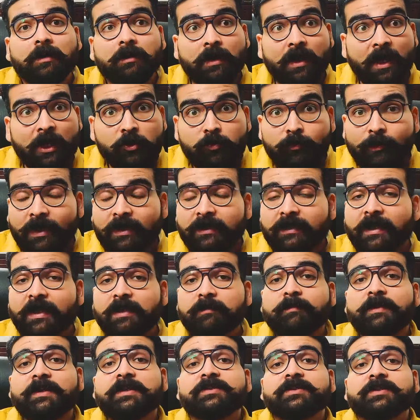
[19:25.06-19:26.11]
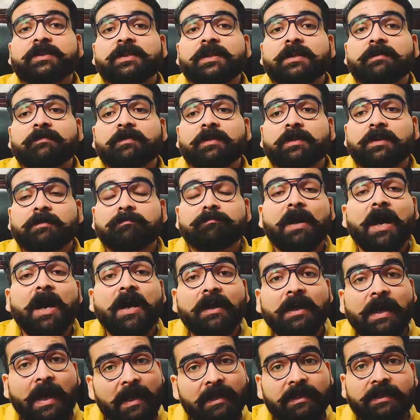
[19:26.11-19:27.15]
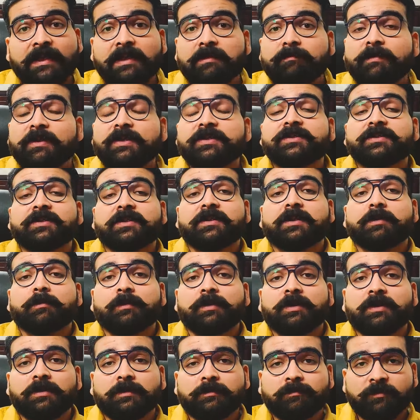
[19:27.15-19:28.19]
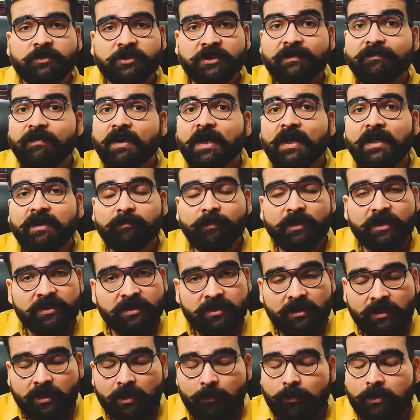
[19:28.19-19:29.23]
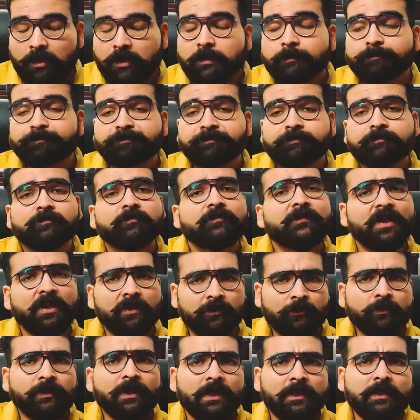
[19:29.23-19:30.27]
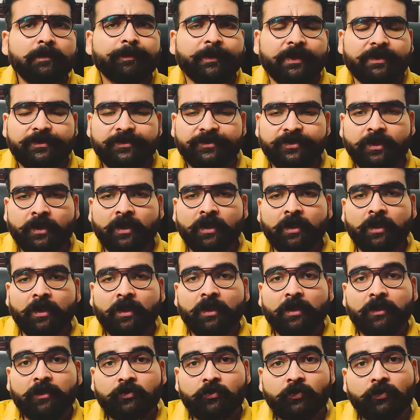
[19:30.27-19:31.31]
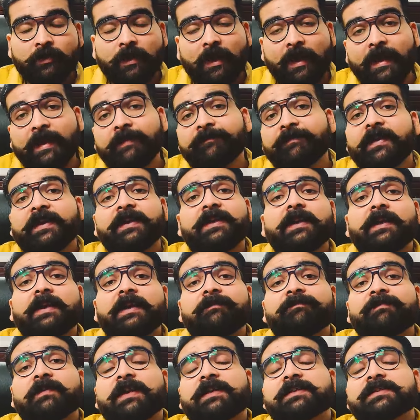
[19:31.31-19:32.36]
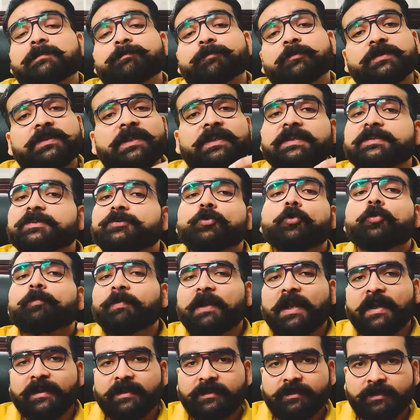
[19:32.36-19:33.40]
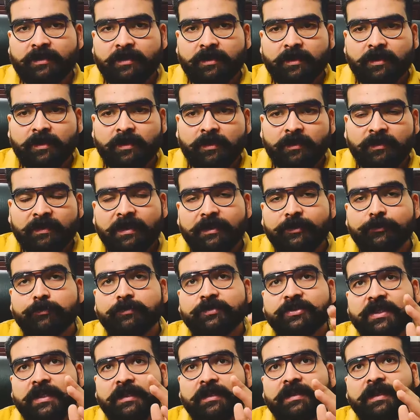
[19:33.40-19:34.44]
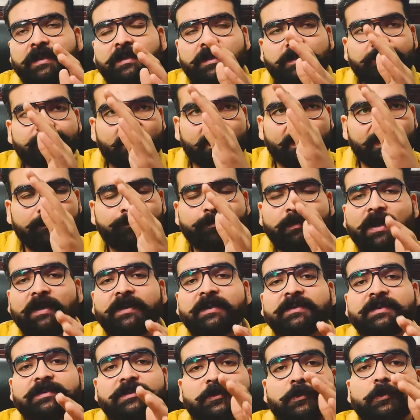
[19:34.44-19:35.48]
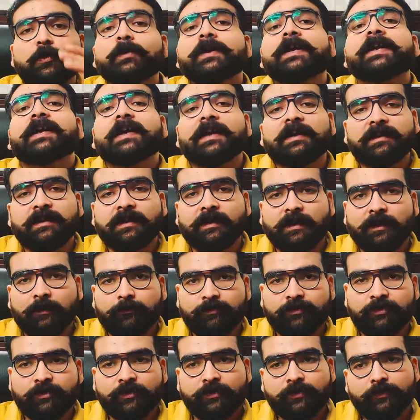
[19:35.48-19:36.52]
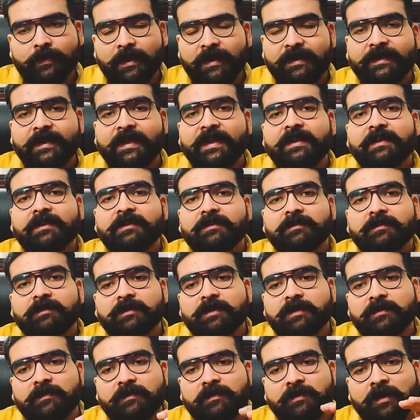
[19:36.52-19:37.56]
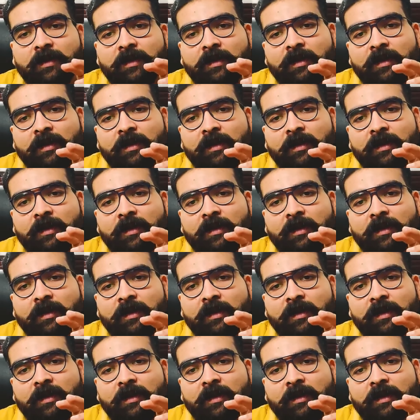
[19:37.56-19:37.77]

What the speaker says: Hanuman can be Ishta Devata, Mahakal can be Ishta Devata, Shiva can be Ishta Devata. So that depends. So if let's suppose there is no planet, then you check that if any planet is looking at that house, you can take the